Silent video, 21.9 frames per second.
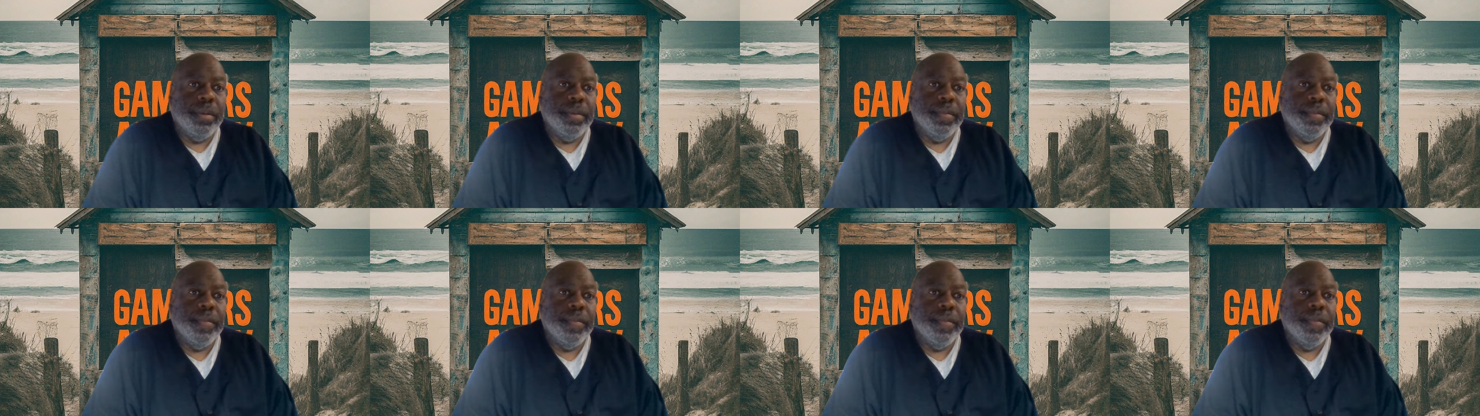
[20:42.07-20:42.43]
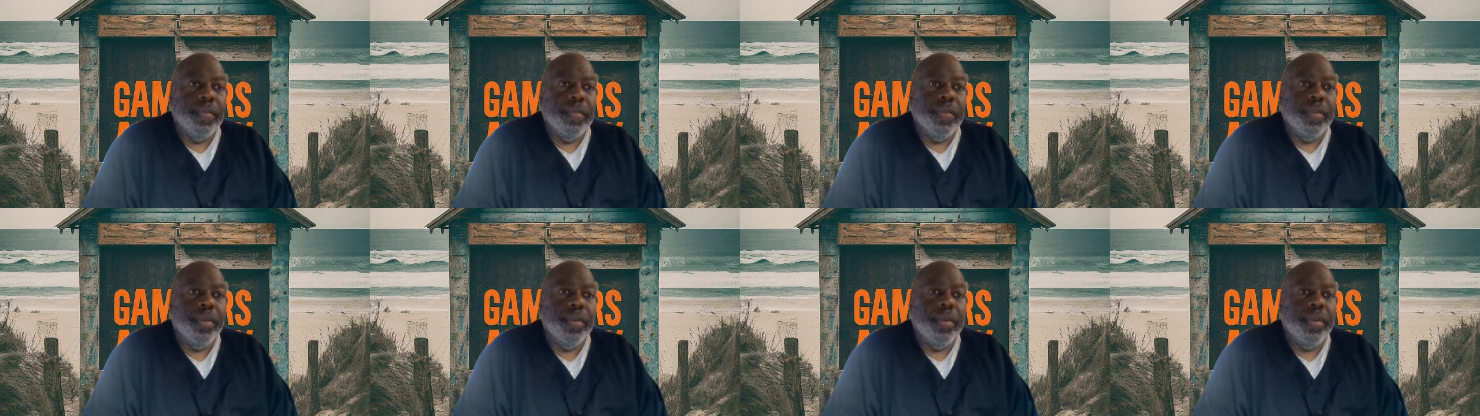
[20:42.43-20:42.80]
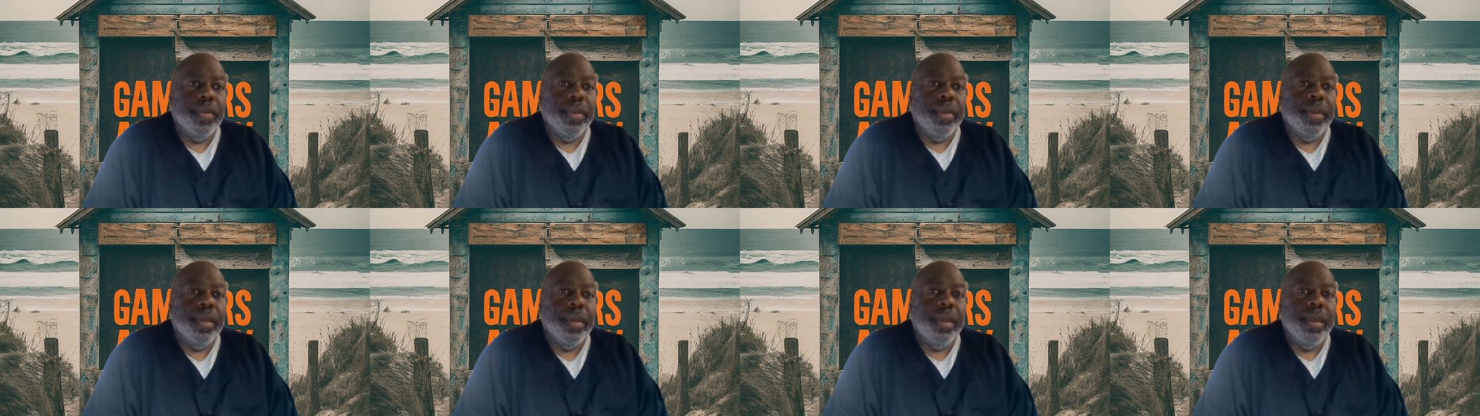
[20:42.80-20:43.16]

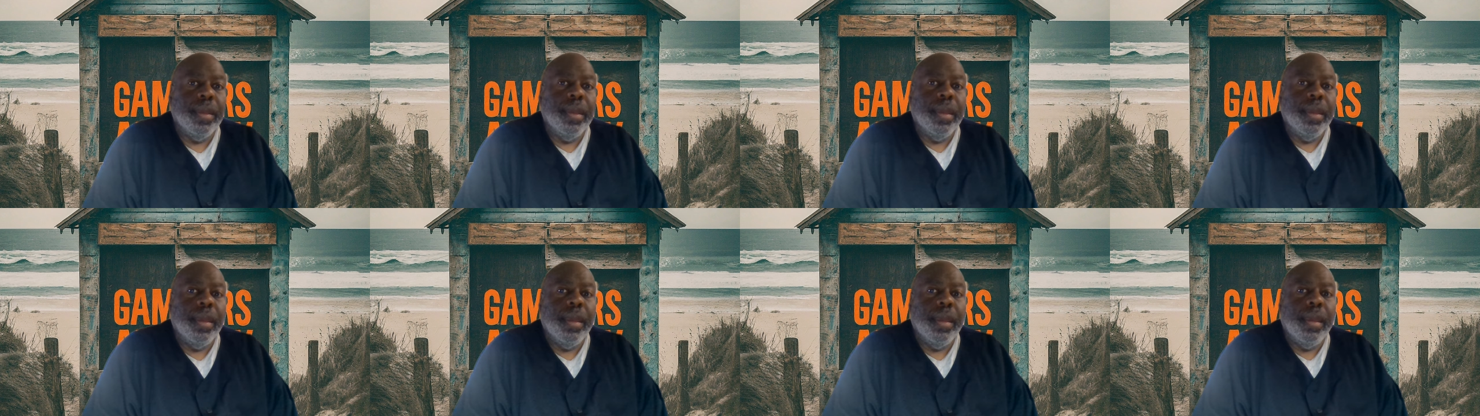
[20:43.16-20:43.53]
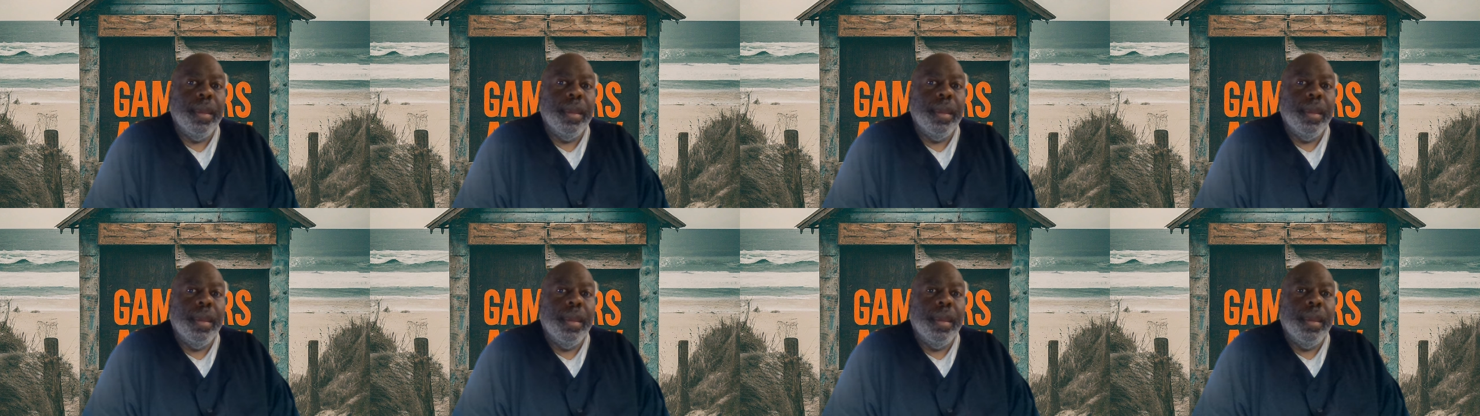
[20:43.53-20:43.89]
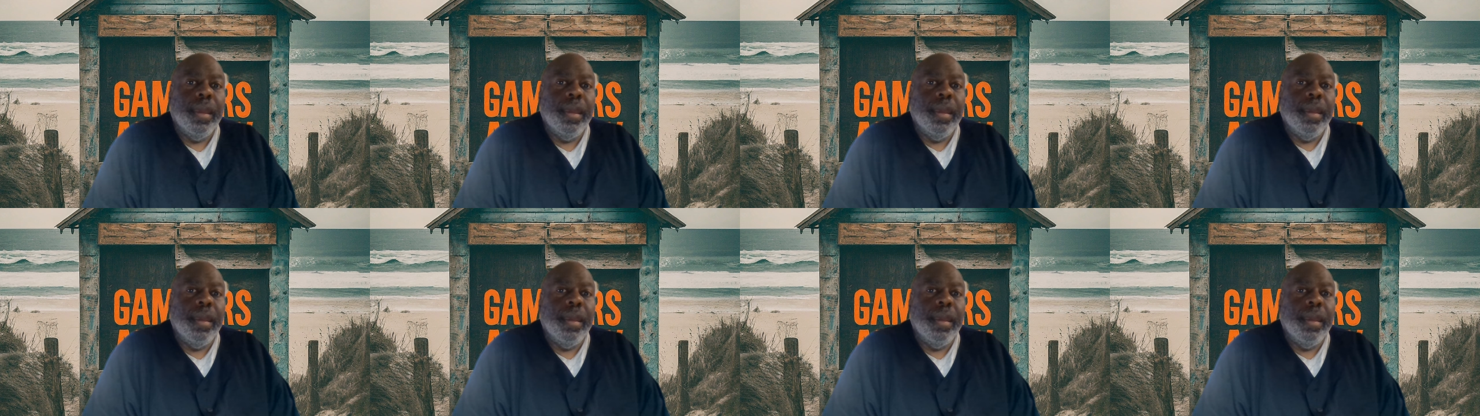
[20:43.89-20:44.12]
Nobody speaks.